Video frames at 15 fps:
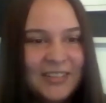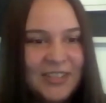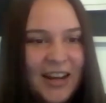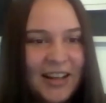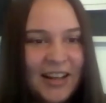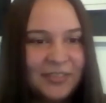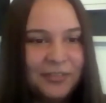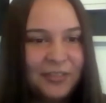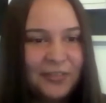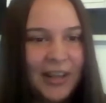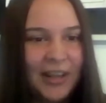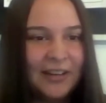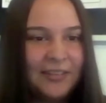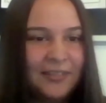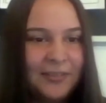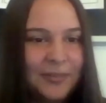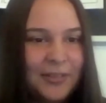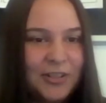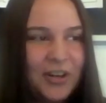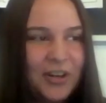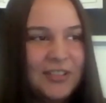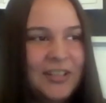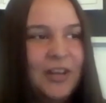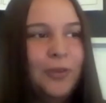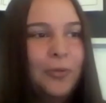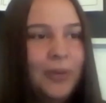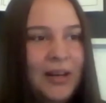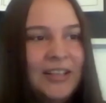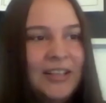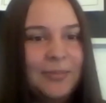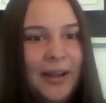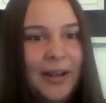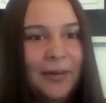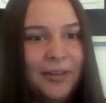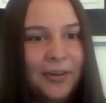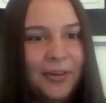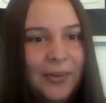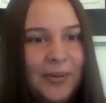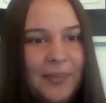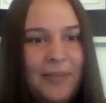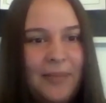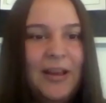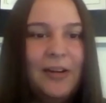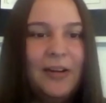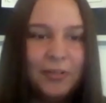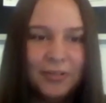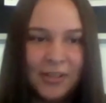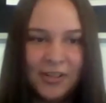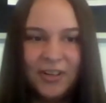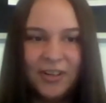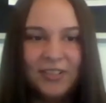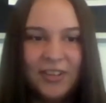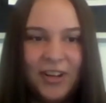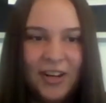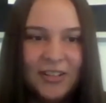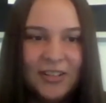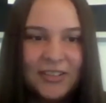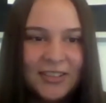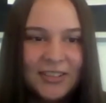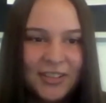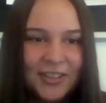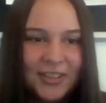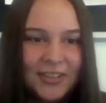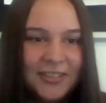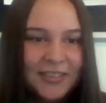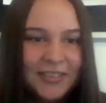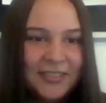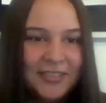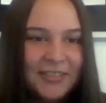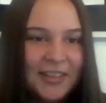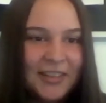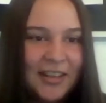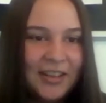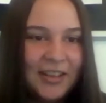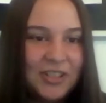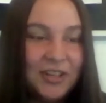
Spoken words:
has like dogs that are willing to play with her when maybe our older dogs aren't. So she